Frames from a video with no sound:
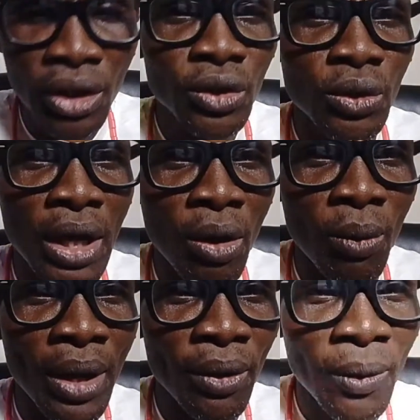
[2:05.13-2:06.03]
So you're
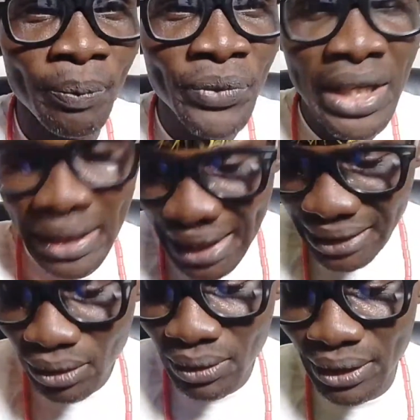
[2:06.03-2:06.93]
all welcome.
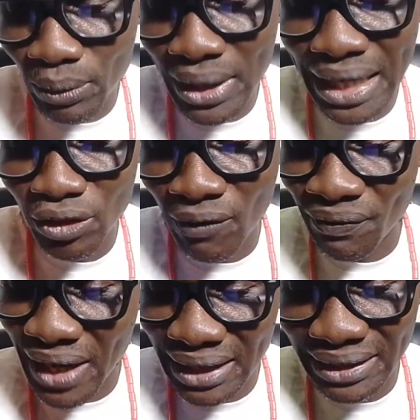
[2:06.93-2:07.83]
Let's simply look at some
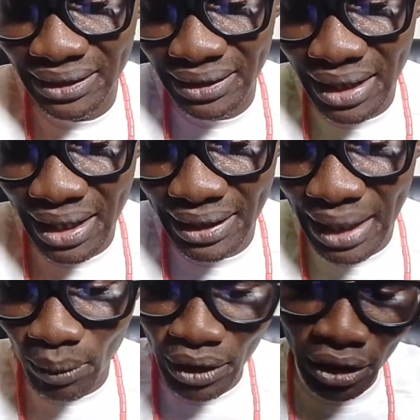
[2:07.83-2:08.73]
facts
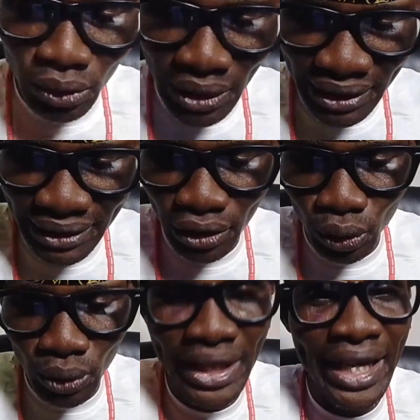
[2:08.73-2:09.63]
that we need to listen to.